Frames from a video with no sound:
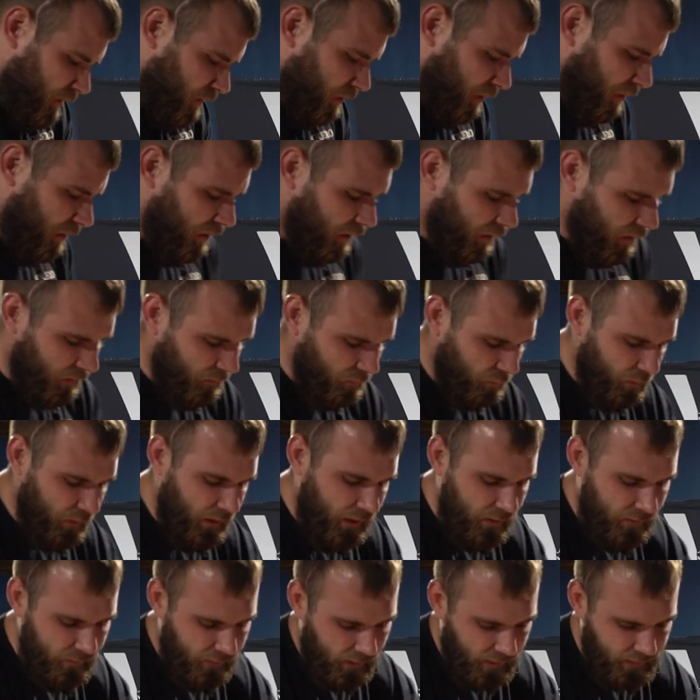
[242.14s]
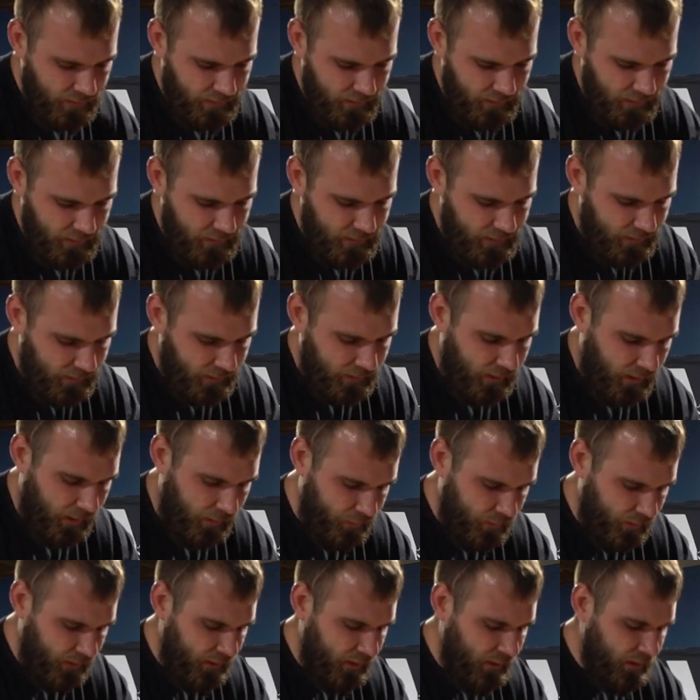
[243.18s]
on reinvesting into the
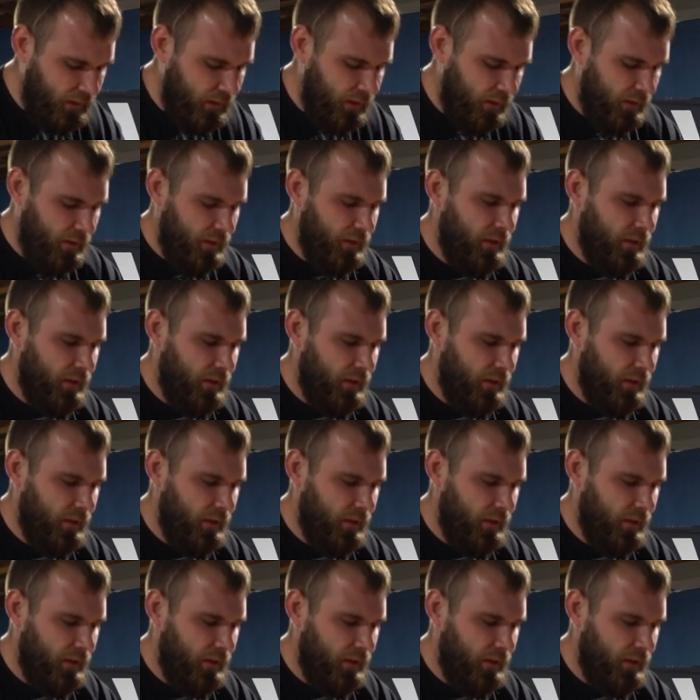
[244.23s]
company